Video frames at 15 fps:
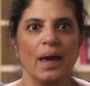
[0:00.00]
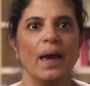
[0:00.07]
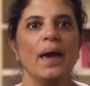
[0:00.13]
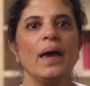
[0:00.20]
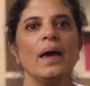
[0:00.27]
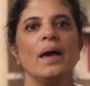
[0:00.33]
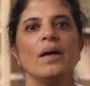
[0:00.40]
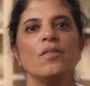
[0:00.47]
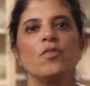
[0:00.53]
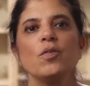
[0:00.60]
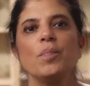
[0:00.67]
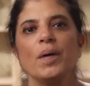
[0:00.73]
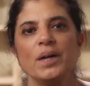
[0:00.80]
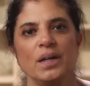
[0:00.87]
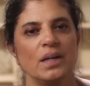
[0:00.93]

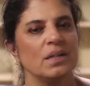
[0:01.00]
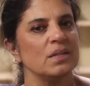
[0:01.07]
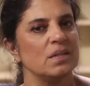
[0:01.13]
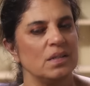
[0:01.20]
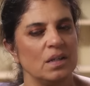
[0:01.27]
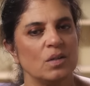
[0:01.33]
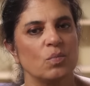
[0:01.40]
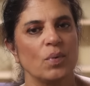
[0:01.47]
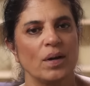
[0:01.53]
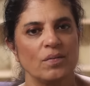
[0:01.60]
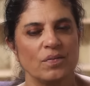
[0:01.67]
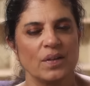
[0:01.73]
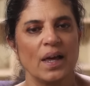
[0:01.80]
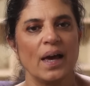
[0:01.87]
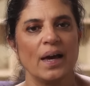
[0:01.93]
Everybody can see the red
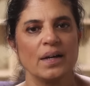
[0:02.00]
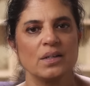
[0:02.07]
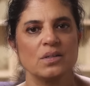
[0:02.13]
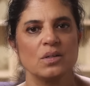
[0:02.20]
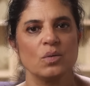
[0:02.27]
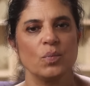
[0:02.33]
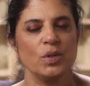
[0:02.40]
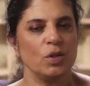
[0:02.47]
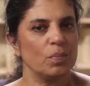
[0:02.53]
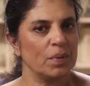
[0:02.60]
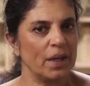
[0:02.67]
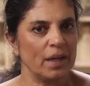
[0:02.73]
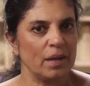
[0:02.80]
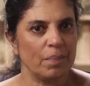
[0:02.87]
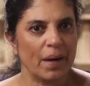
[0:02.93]
flags when you
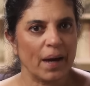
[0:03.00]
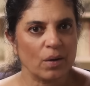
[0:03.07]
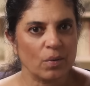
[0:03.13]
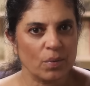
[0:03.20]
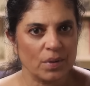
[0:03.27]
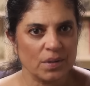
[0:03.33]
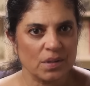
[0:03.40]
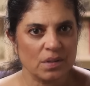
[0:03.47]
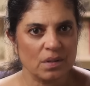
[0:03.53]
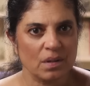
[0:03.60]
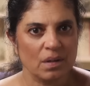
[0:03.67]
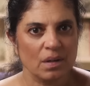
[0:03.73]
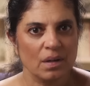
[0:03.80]
play it backwards.